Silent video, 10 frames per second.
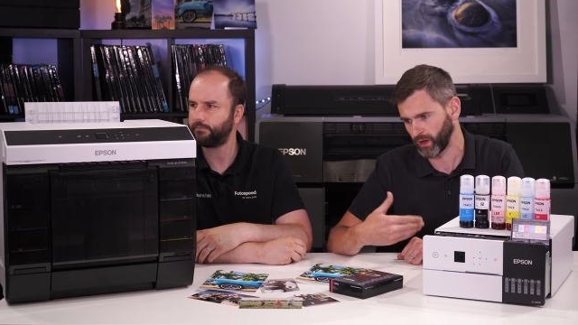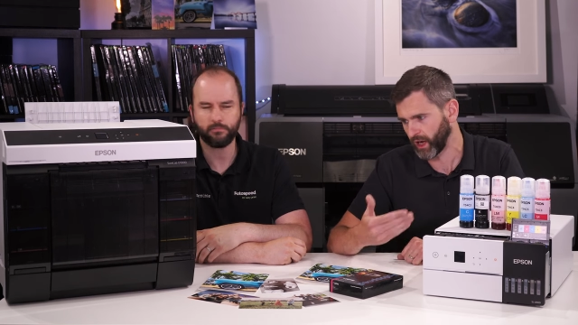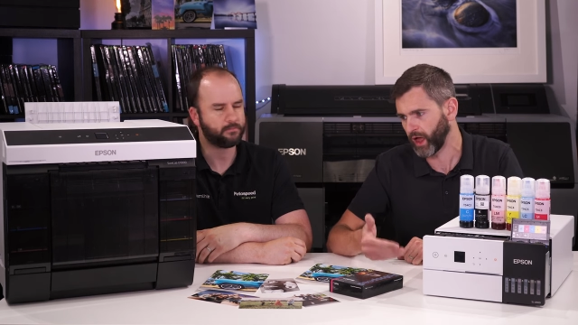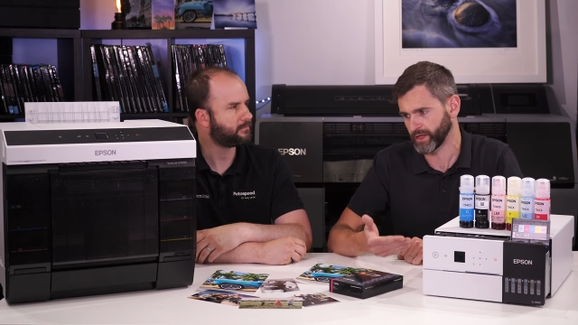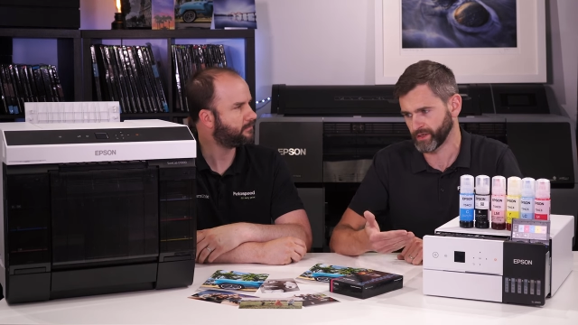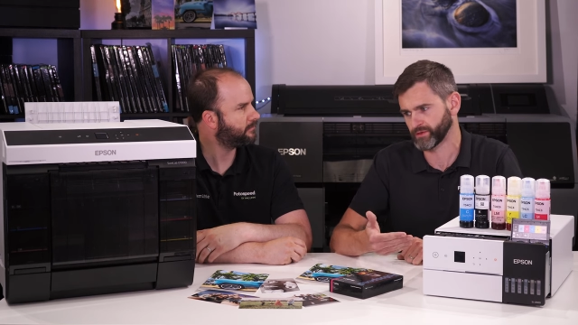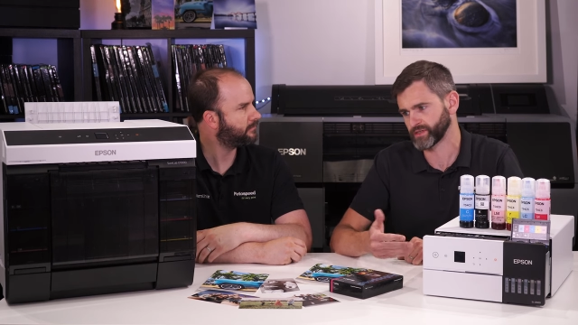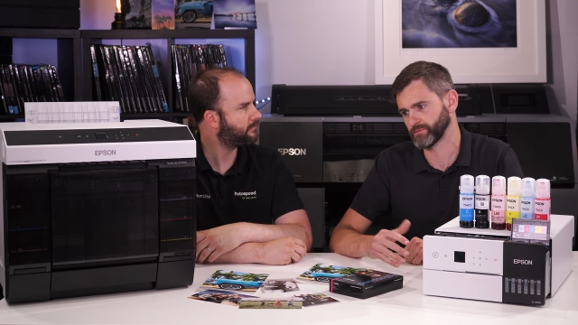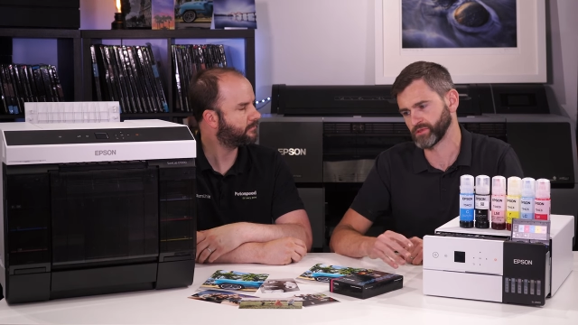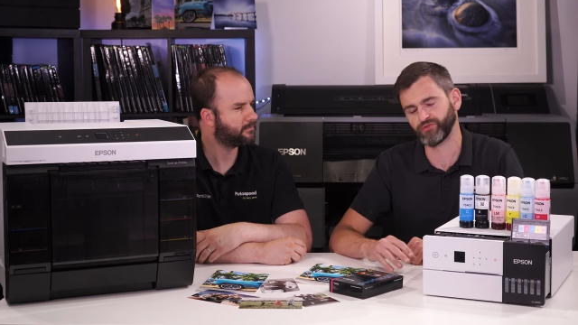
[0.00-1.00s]
Speaker 1: will alert you in
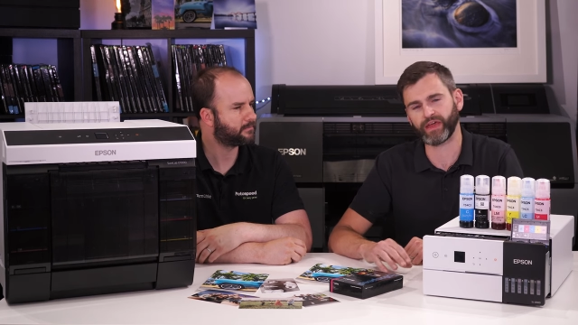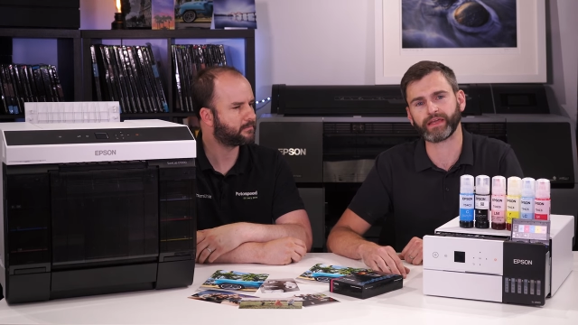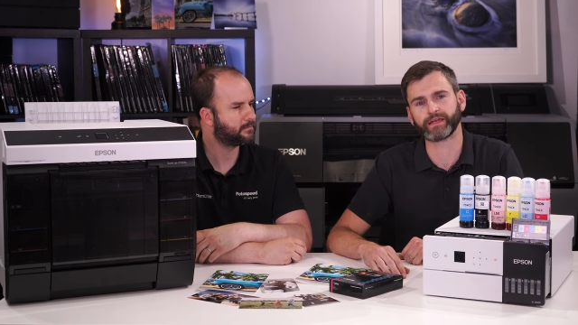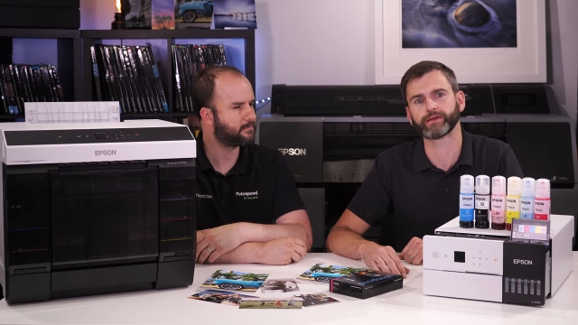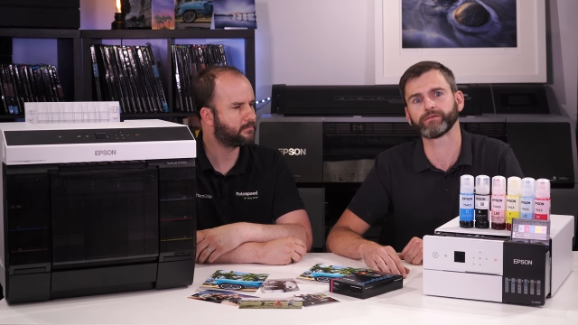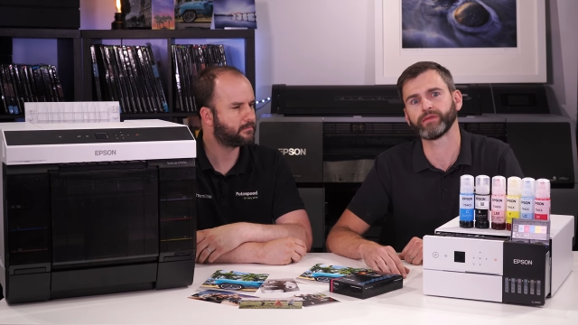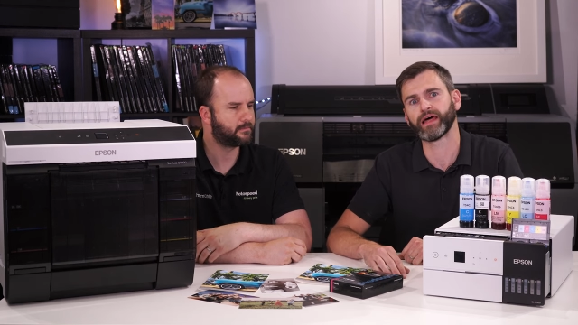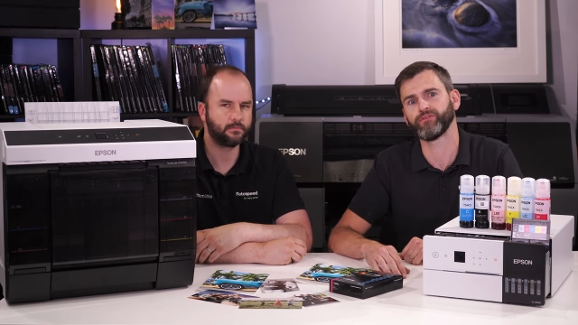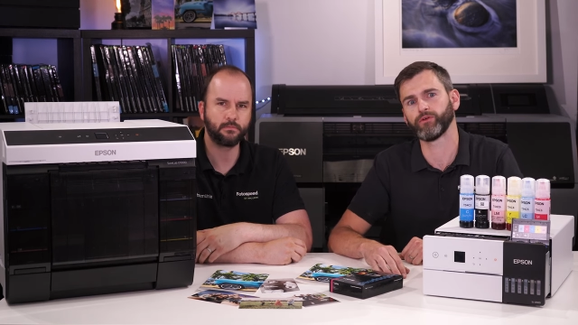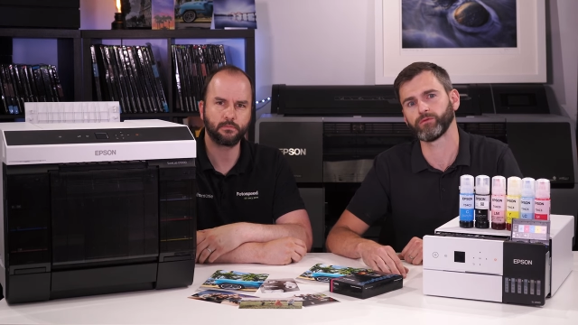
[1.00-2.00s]
terms of ink
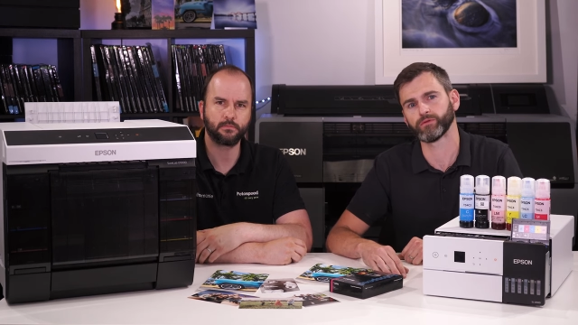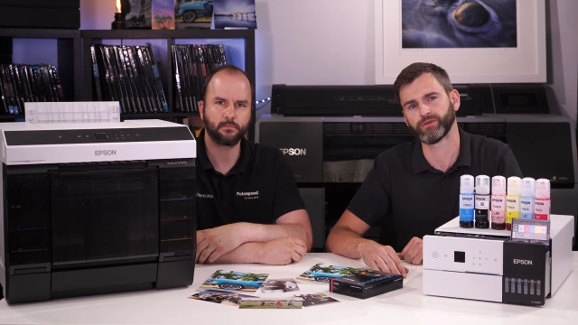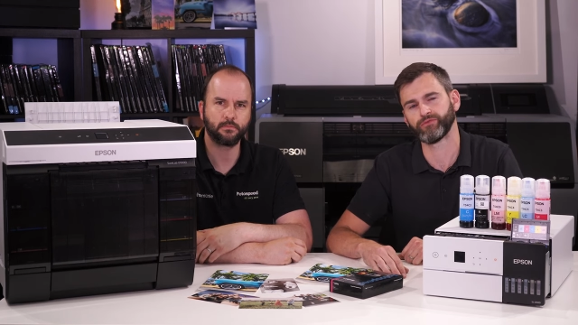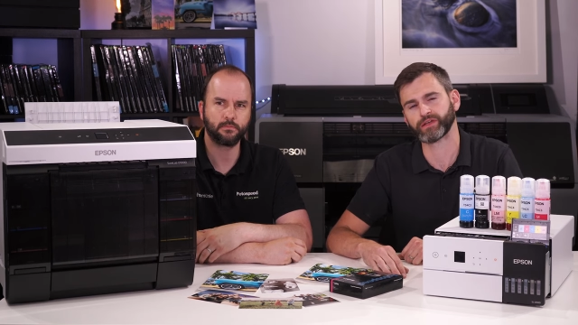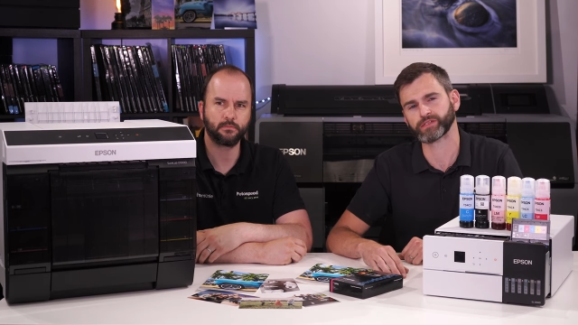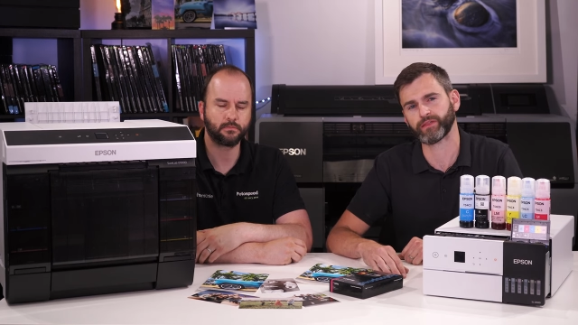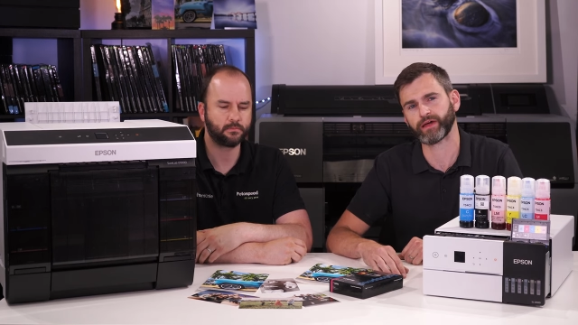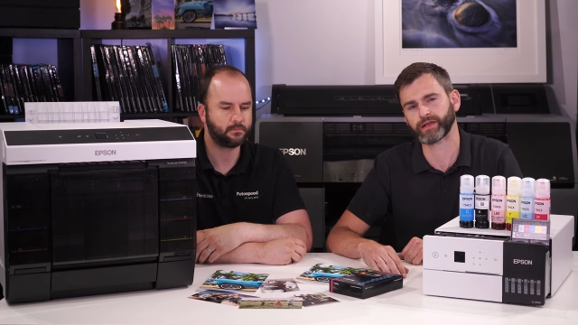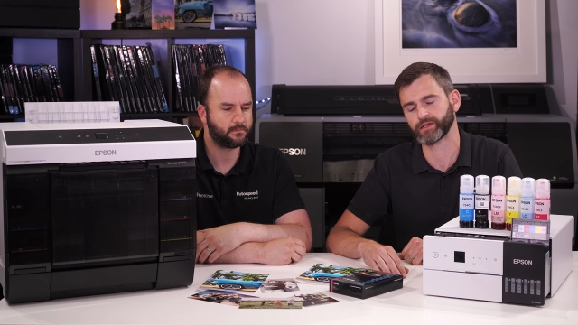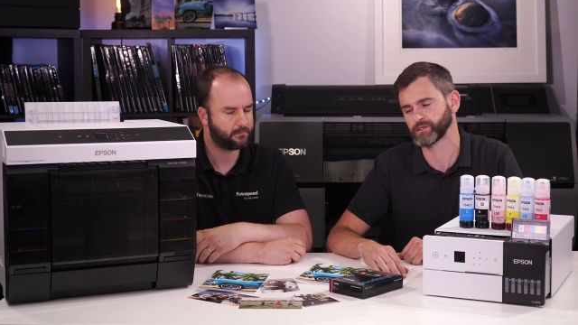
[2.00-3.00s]
level and things like
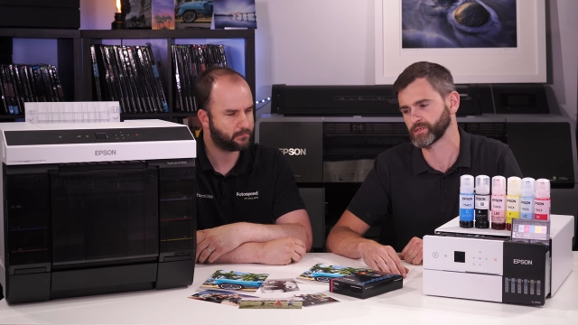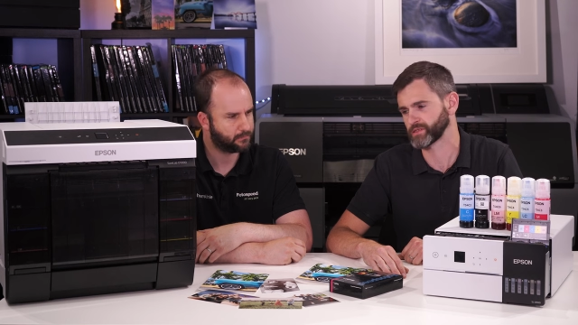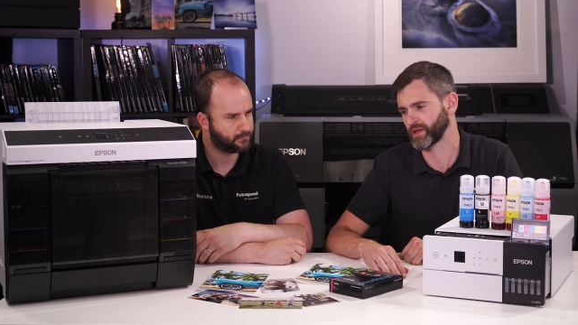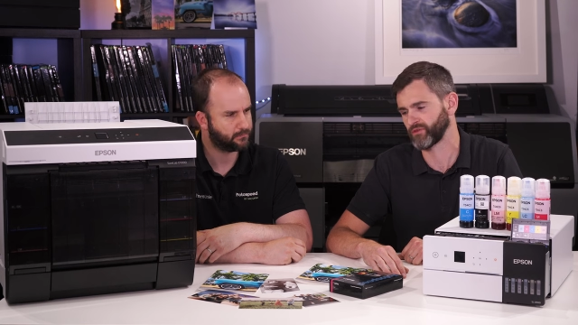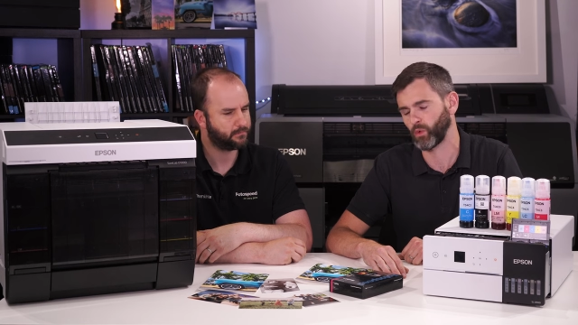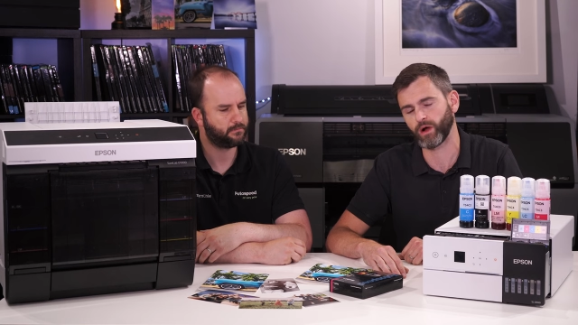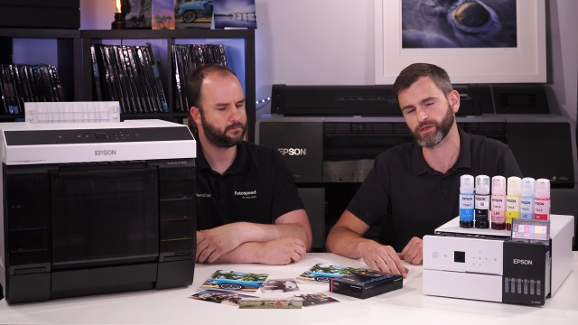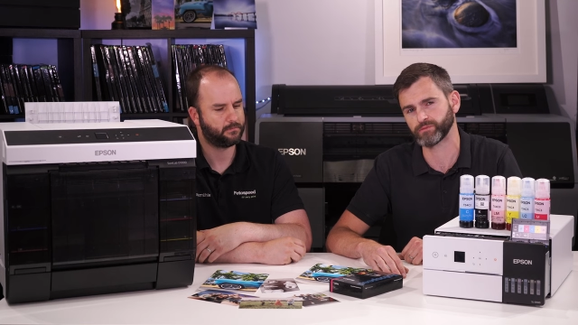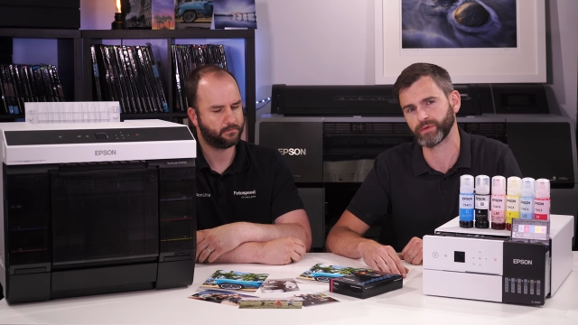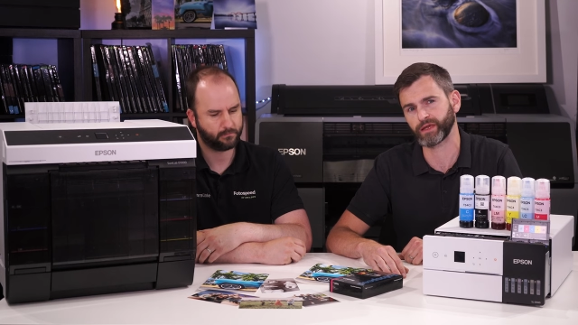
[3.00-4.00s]
that because there's nothing
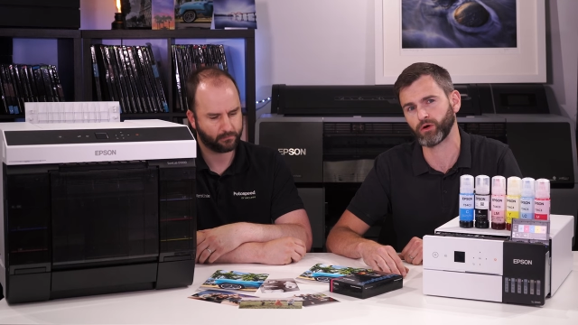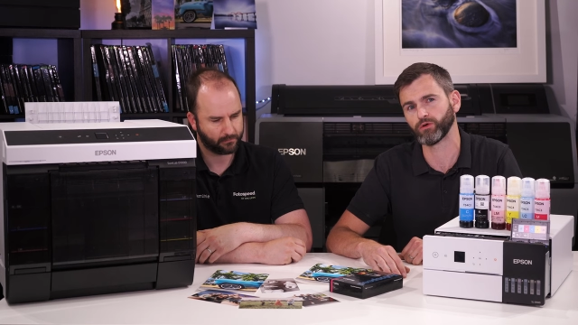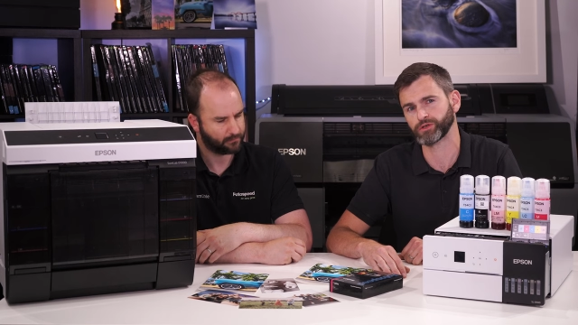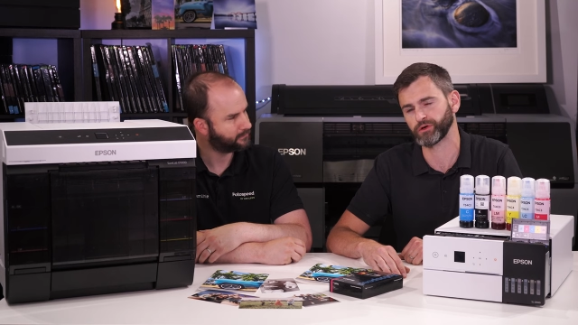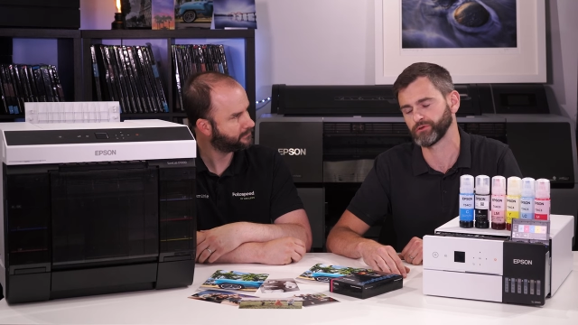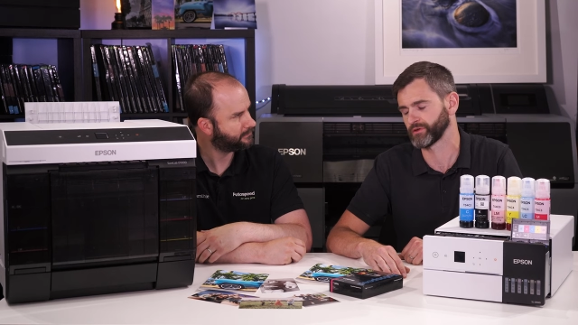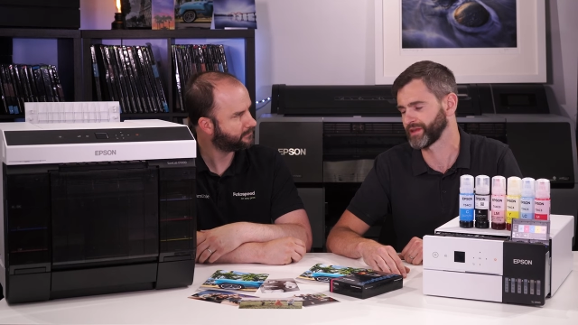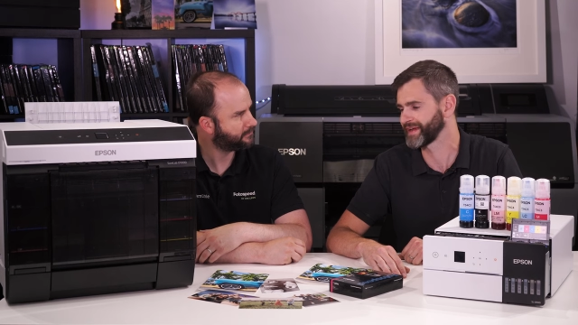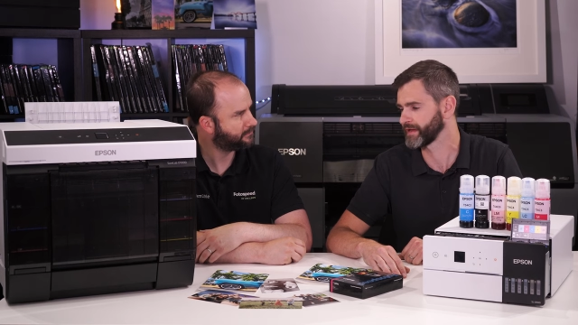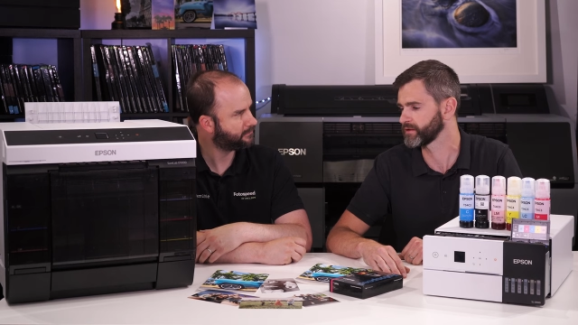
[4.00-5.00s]
worse than being caught short
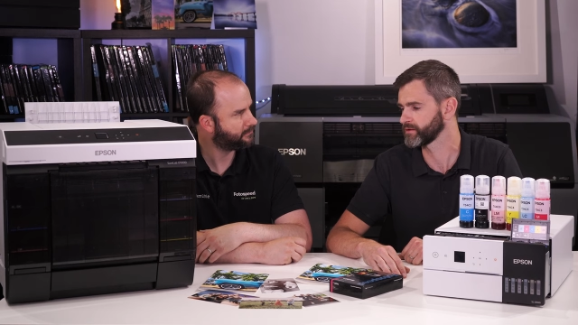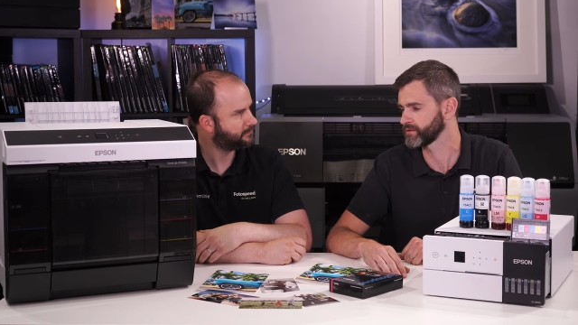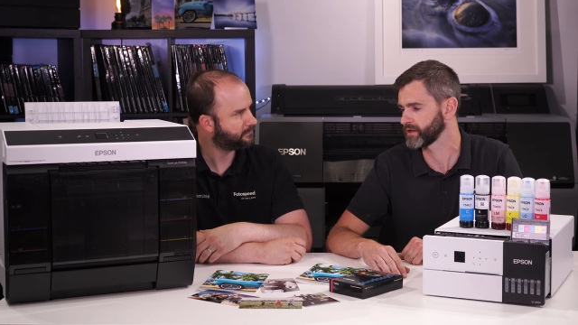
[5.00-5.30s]
on ink.